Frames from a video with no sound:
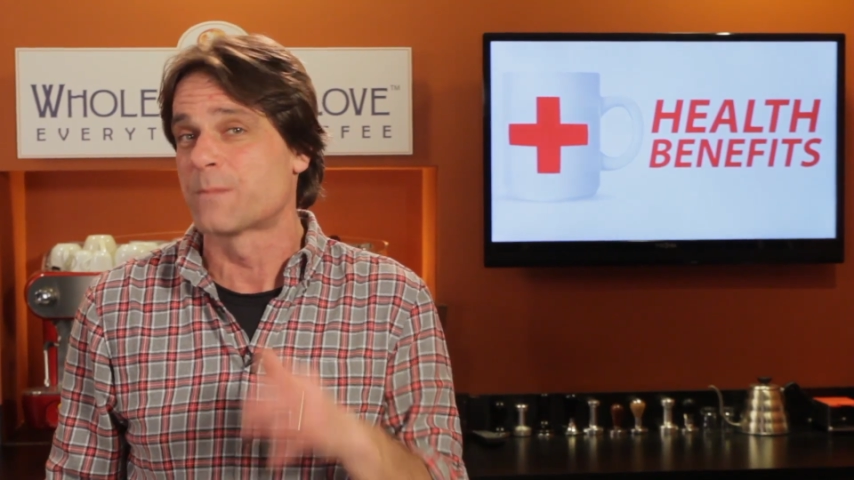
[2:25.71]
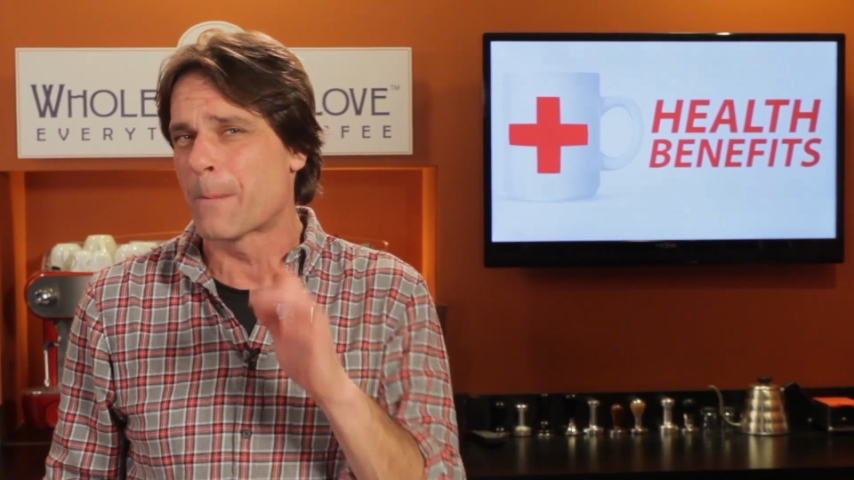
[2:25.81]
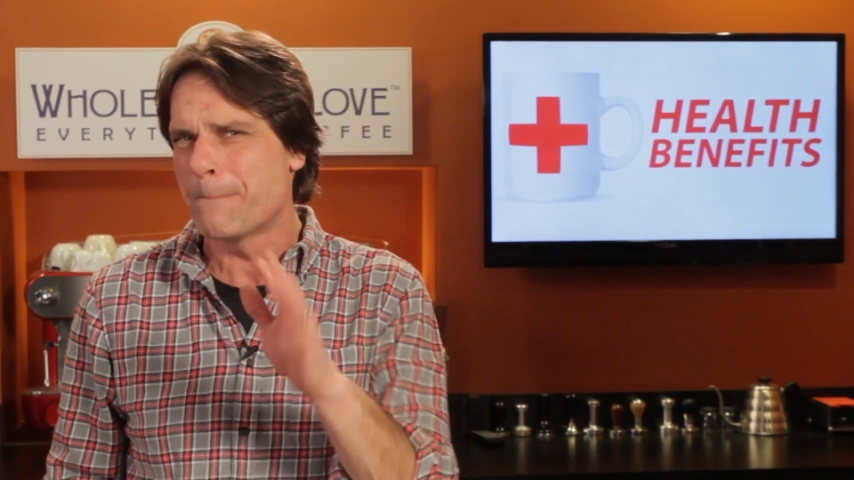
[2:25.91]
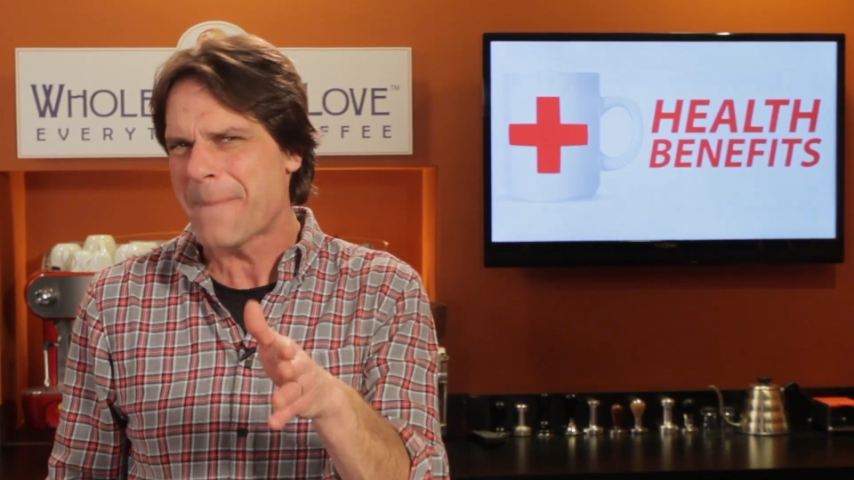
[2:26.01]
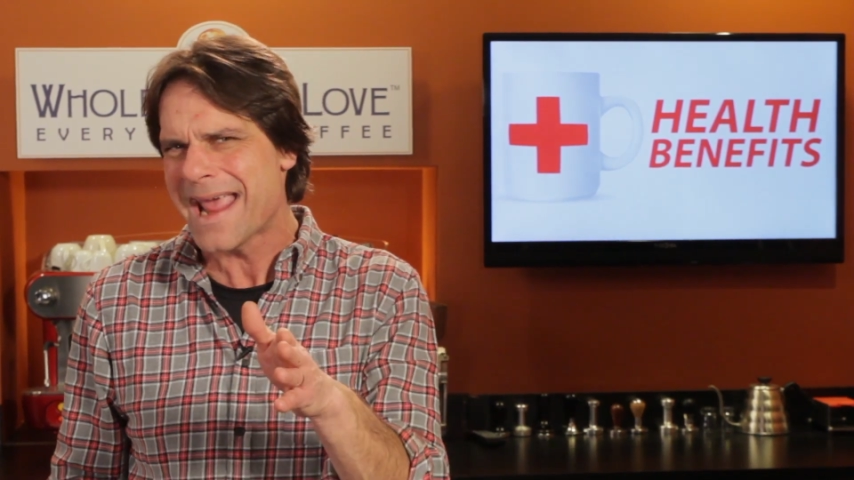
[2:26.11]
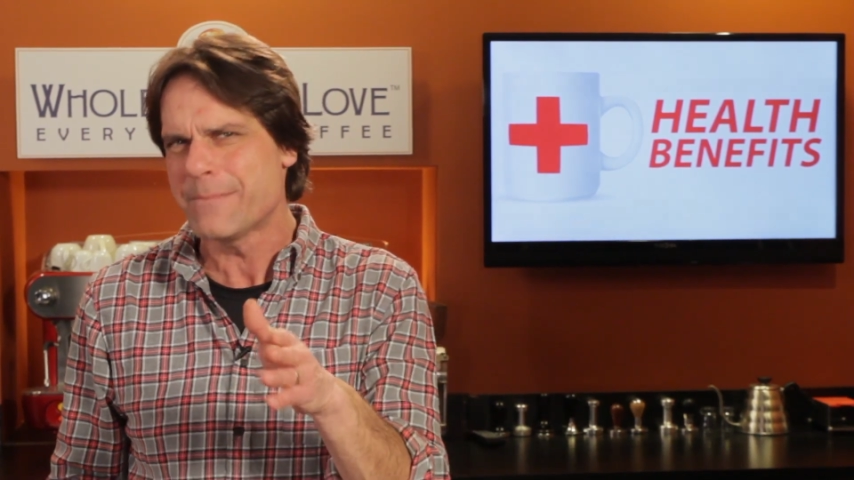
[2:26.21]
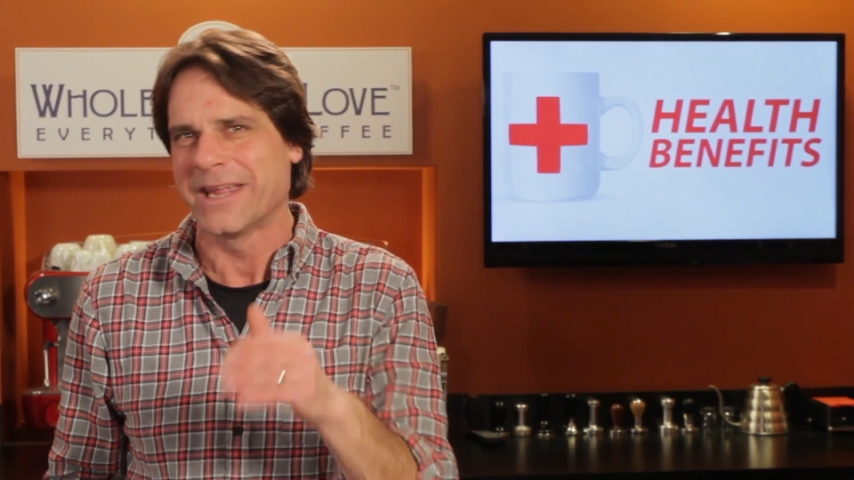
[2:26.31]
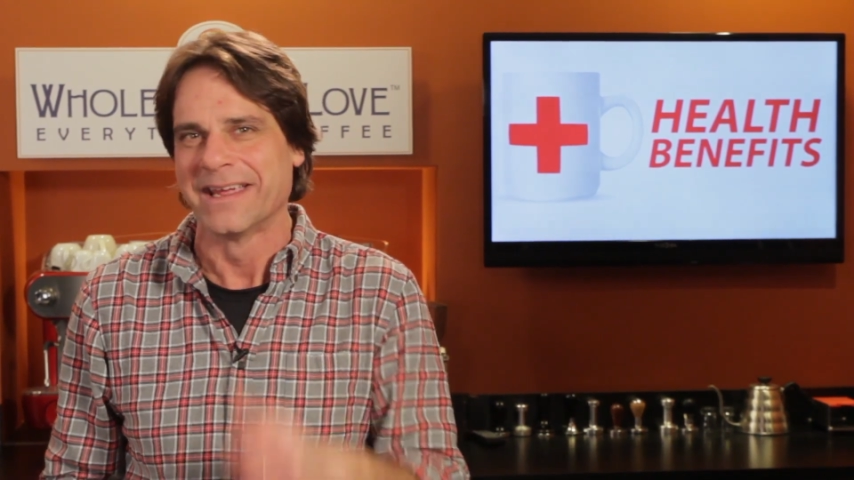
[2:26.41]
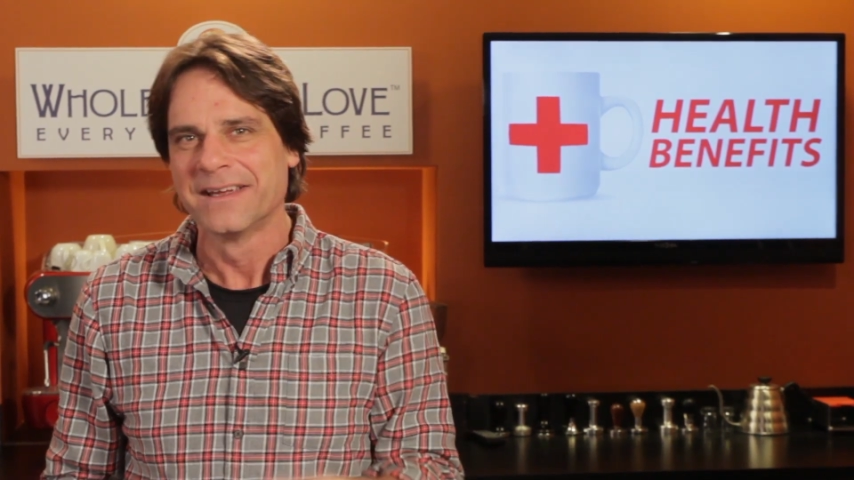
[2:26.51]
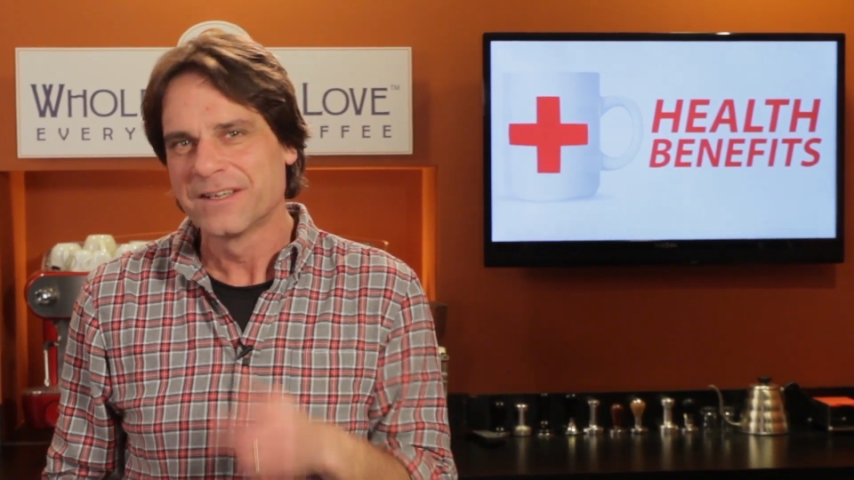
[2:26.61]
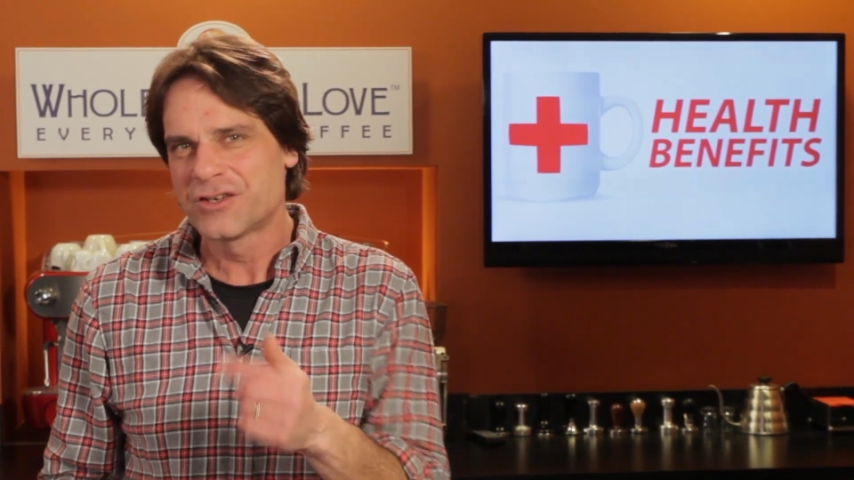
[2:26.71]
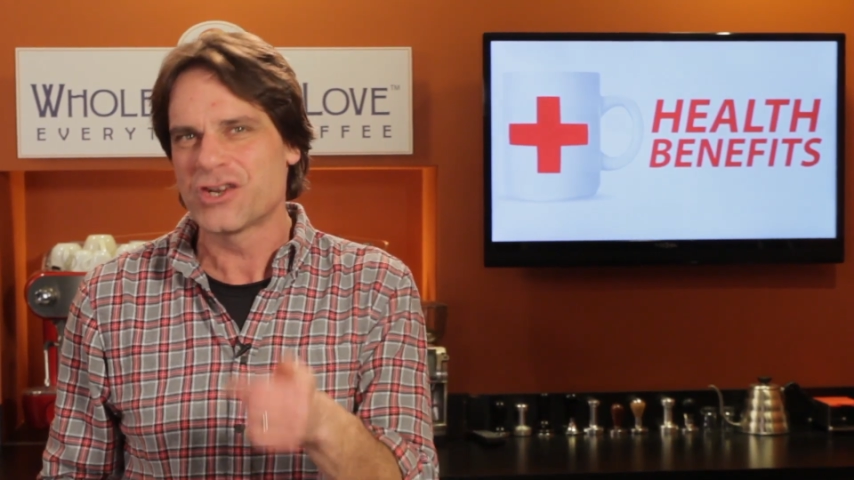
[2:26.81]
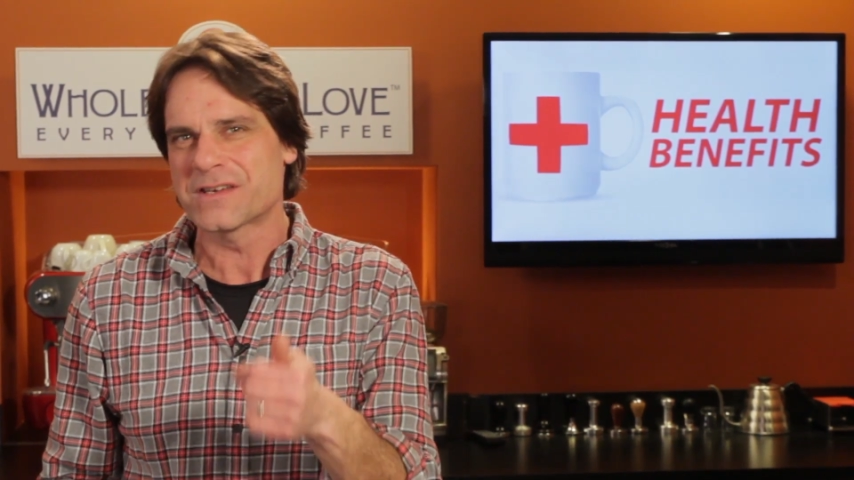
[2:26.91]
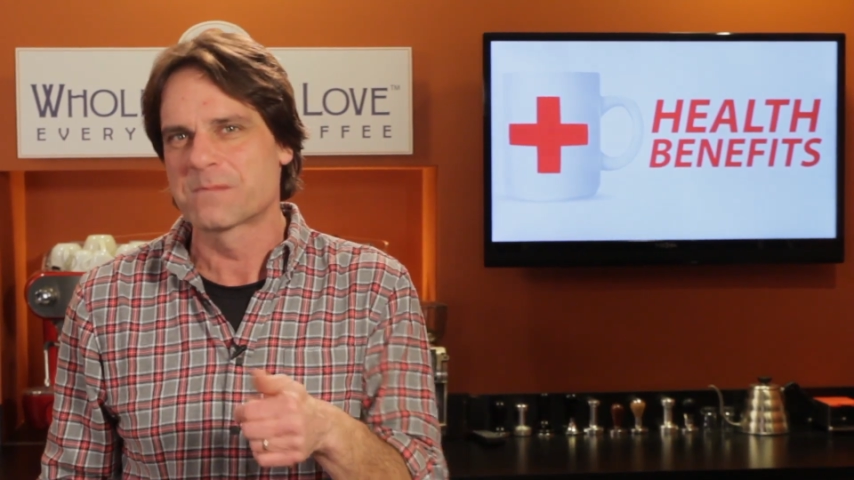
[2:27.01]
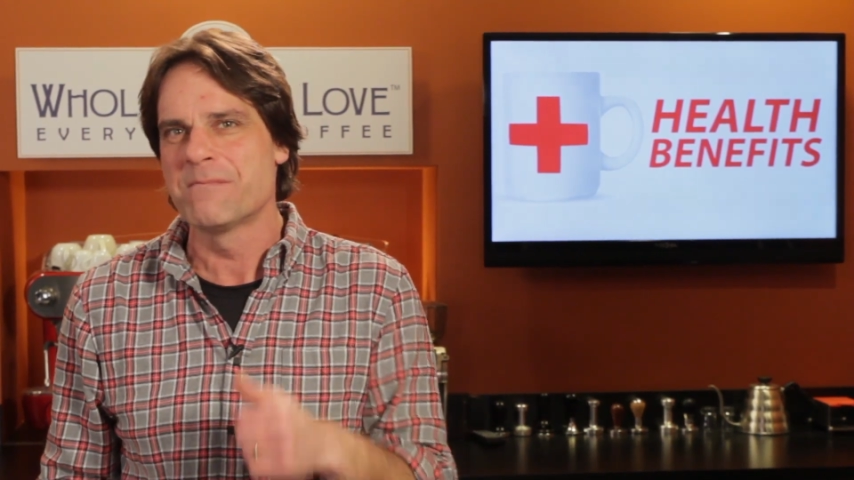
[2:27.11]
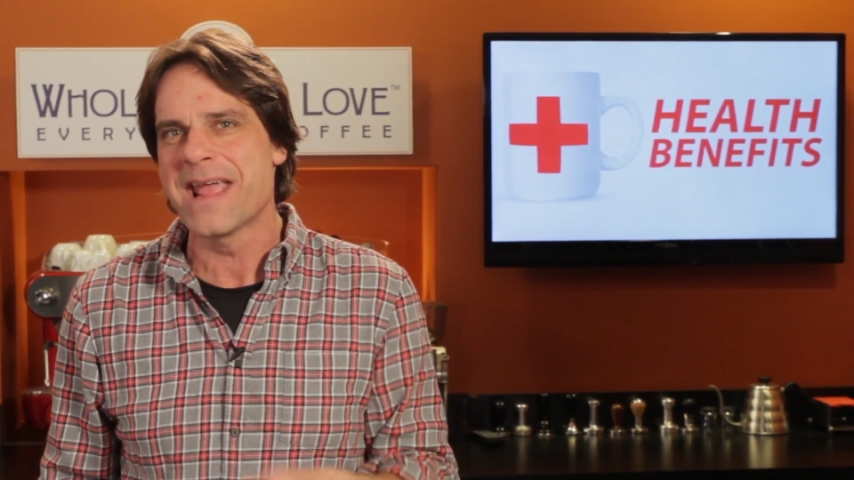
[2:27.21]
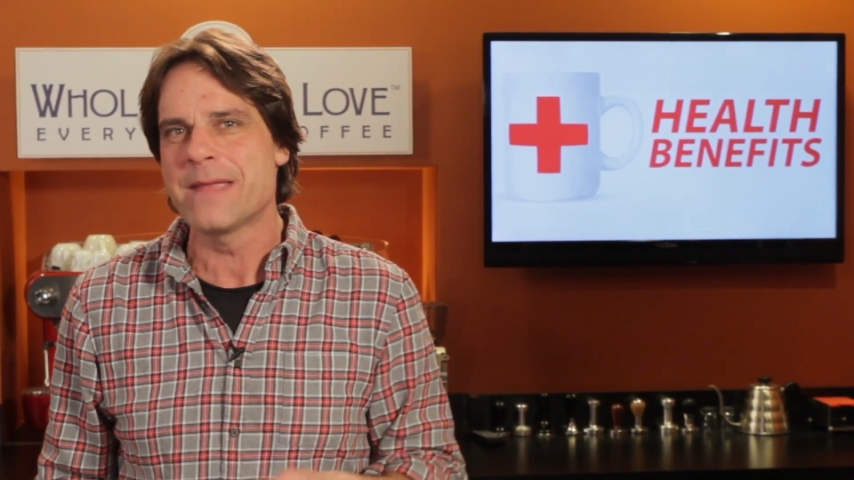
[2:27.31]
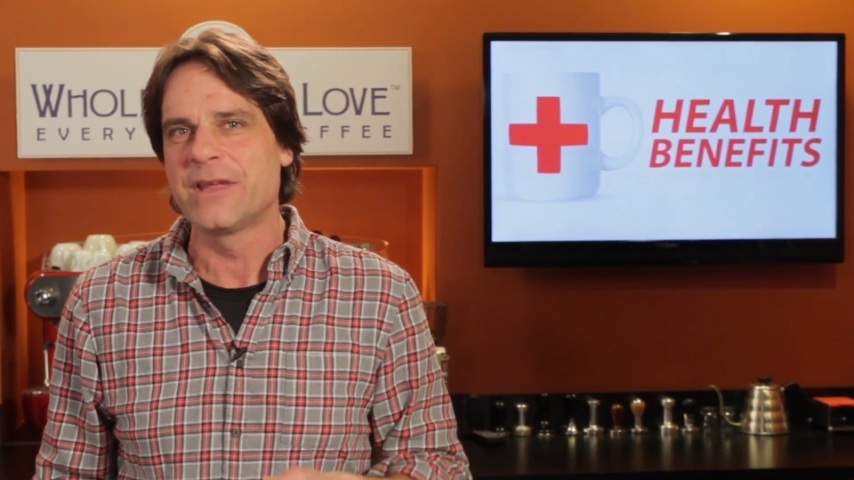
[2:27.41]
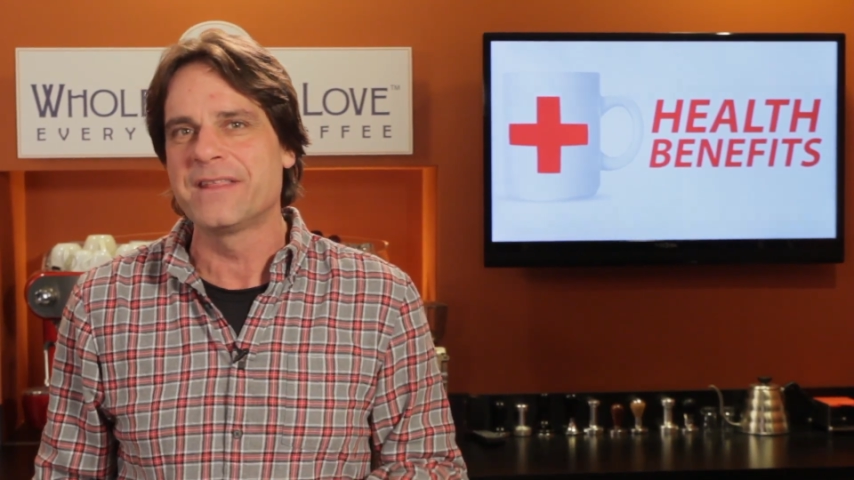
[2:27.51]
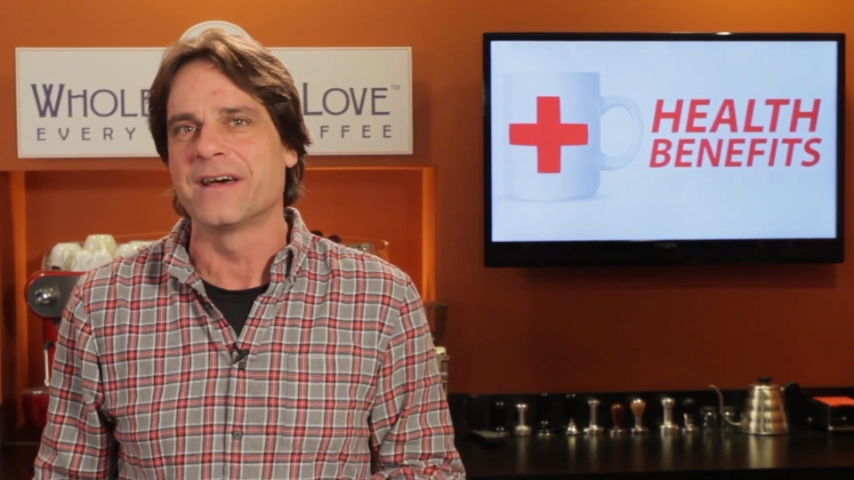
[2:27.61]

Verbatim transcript: But maybe, just maybe,